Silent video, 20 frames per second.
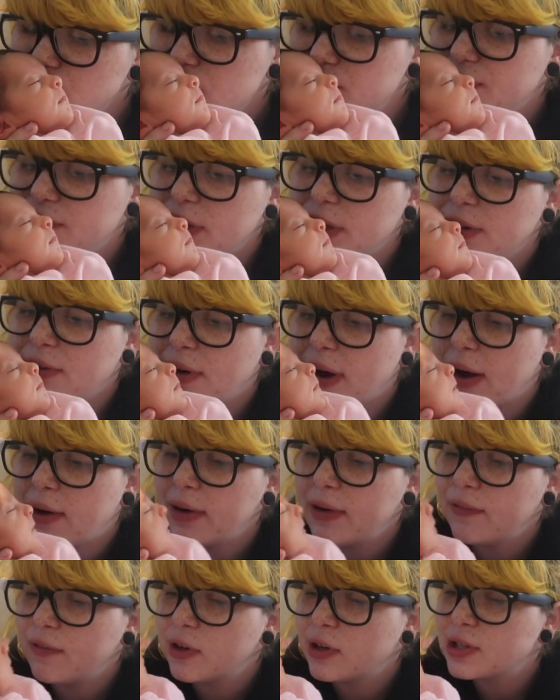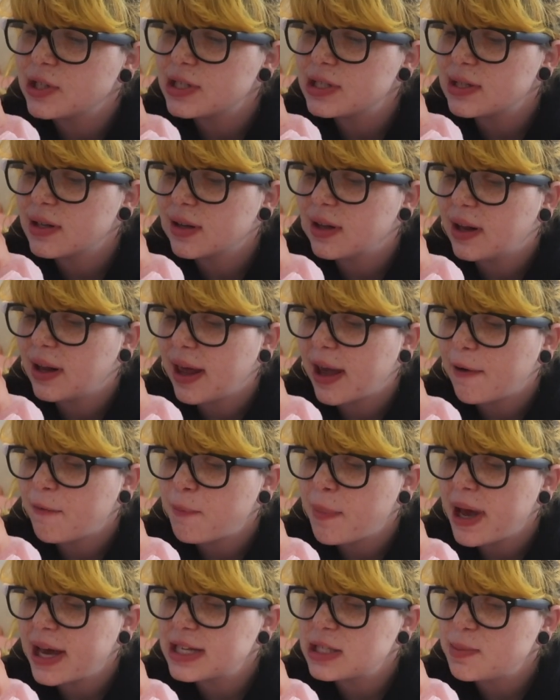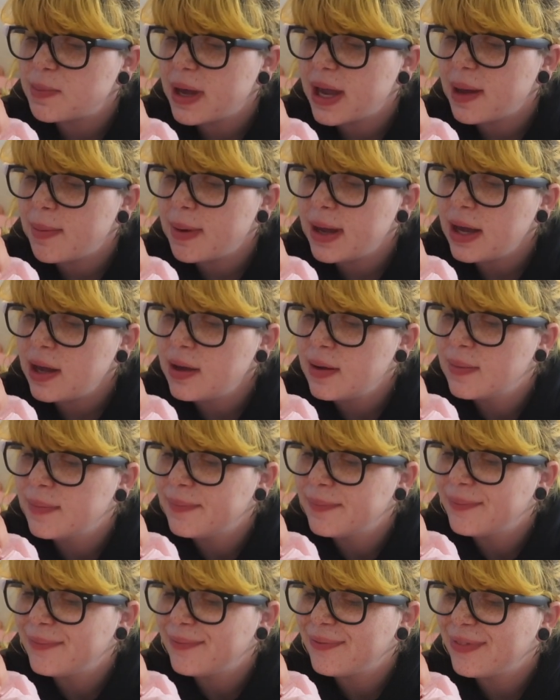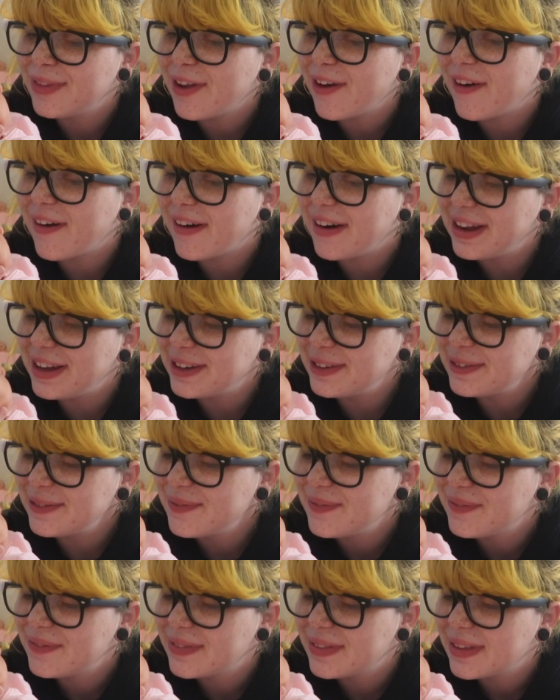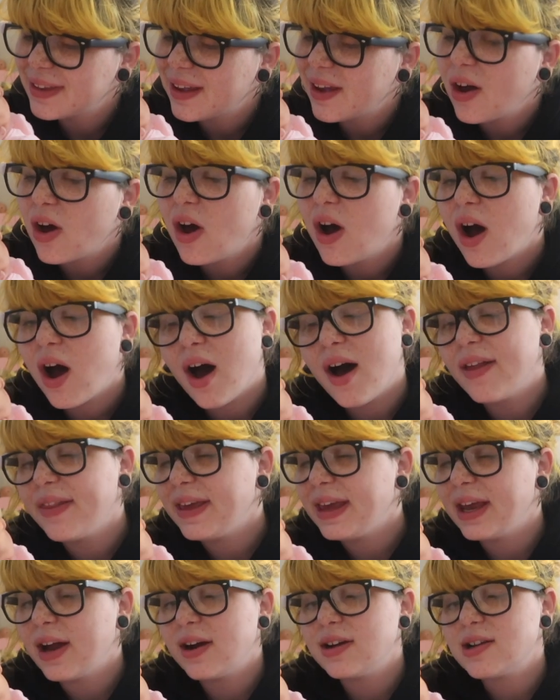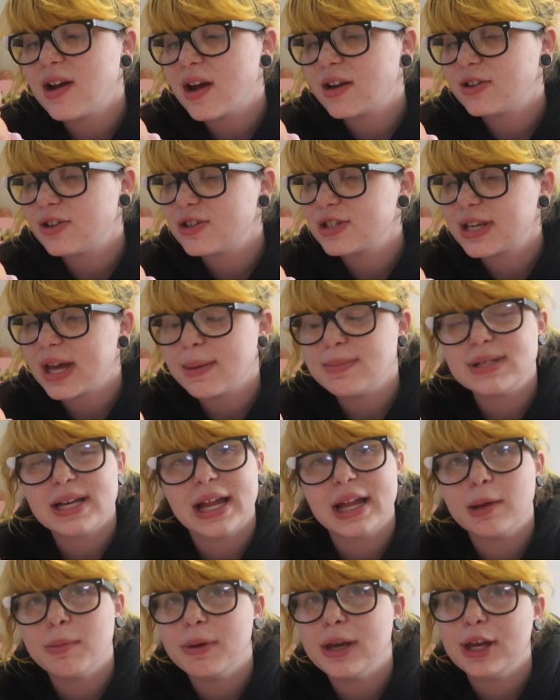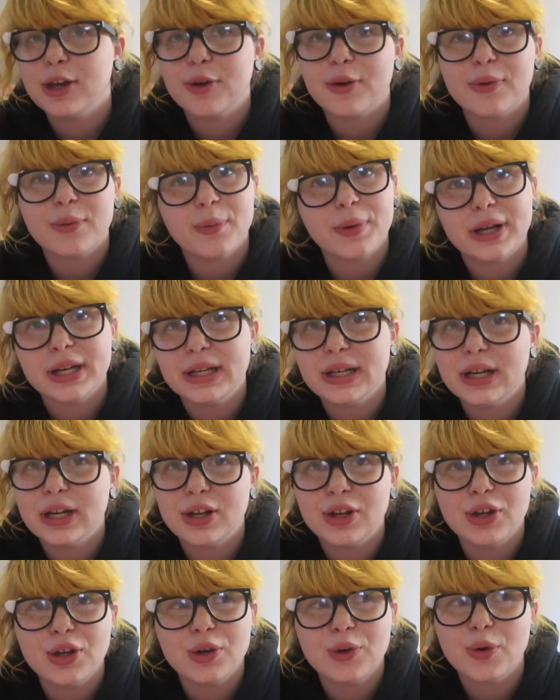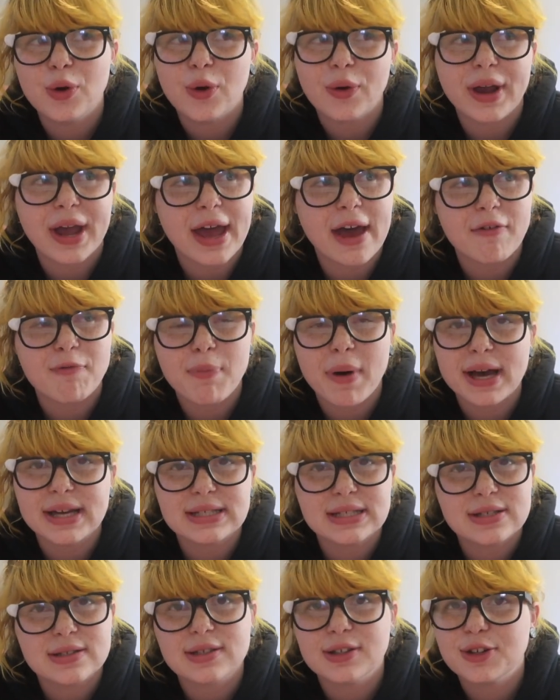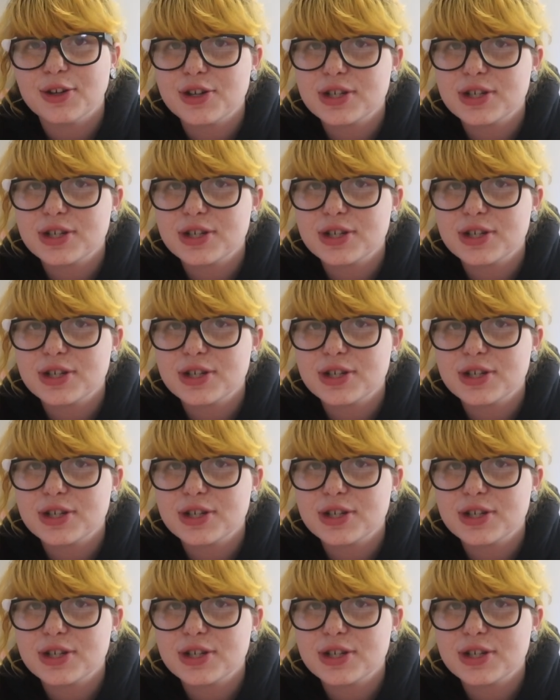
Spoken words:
And figure out if you're just a little FPIES baby. Are you? All the ER doctors kept telling me you don't get FPIES until